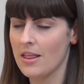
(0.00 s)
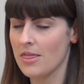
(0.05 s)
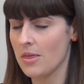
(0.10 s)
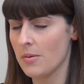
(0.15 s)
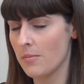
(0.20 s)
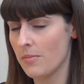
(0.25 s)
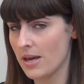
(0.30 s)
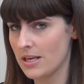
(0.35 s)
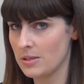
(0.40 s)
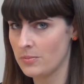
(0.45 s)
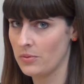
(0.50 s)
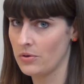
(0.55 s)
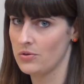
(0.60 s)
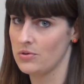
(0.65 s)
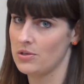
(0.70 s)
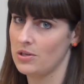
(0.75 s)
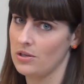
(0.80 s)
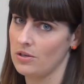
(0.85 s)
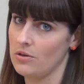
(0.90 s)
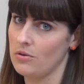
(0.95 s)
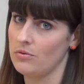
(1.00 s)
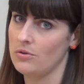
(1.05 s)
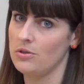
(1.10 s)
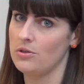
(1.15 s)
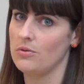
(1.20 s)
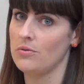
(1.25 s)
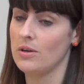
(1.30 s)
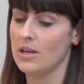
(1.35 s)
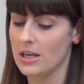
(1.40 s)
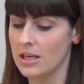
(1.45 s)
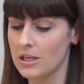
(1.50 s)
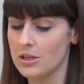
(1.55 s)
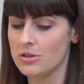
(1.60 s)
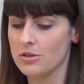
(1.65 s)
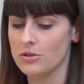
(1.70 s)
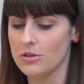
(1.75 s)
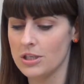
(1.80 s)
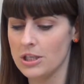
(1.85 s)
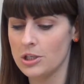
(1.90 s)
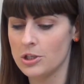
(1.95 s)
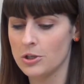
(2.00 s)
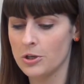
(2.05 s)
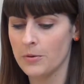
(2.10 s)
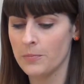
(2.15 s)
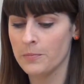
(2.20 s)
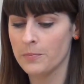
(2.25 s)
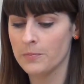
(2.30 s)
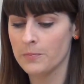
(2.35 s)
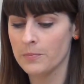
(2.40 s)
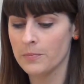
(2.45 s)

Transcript: the best person to go to is your teacher.